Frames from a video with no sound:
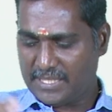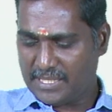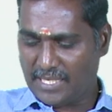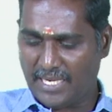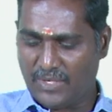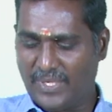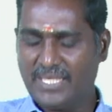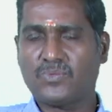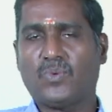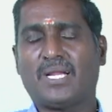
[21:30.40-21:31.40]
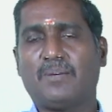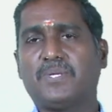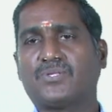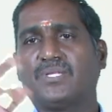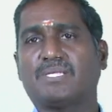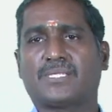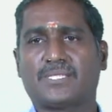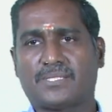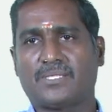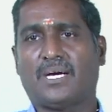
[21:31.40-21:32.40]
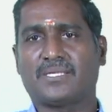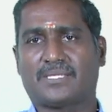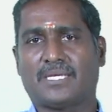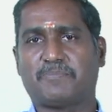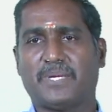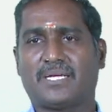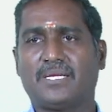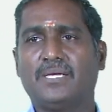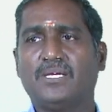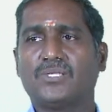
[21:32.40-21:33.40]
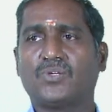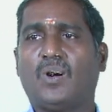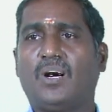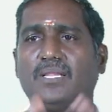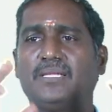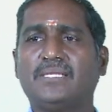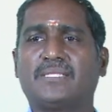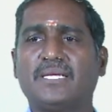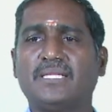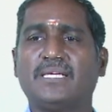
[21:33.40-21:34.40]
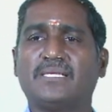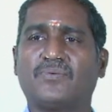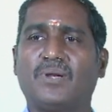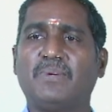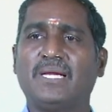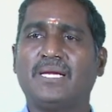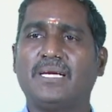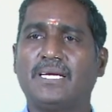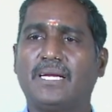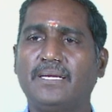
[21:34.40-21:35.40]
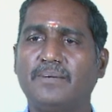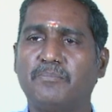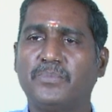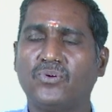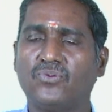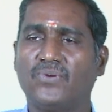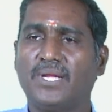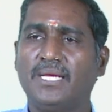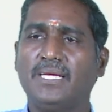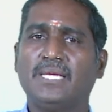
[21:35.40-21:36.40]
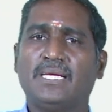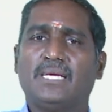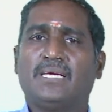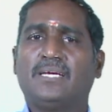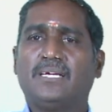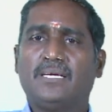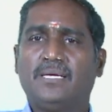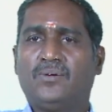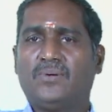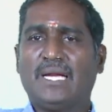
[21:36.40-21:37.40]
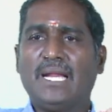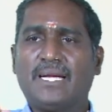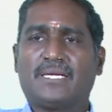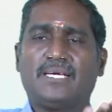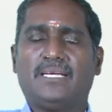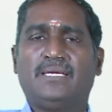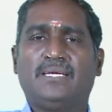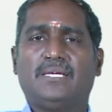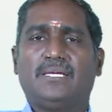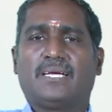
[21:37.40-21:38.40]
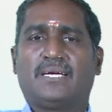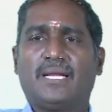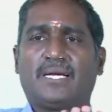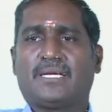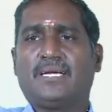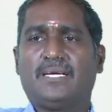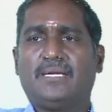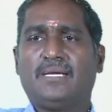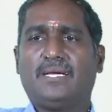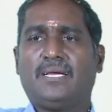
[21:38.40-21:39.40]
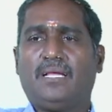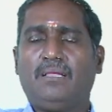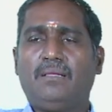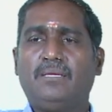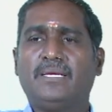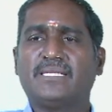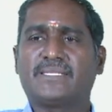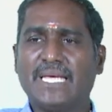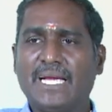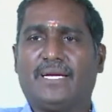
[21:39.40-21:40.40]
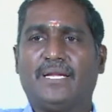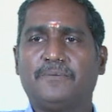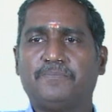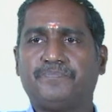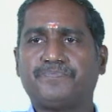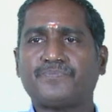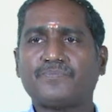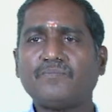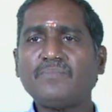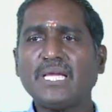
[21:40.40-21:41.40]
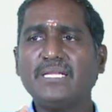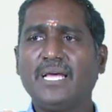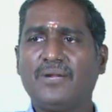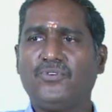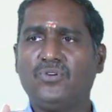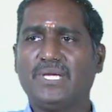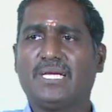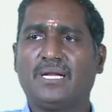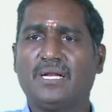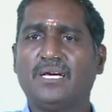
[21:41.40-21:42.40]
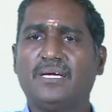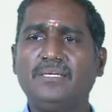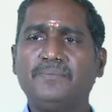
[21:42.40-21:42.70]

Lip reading: Likewise, what happens to this cost aspect? So all these three things will be beautifully related, connected and synced, and therefore we can learn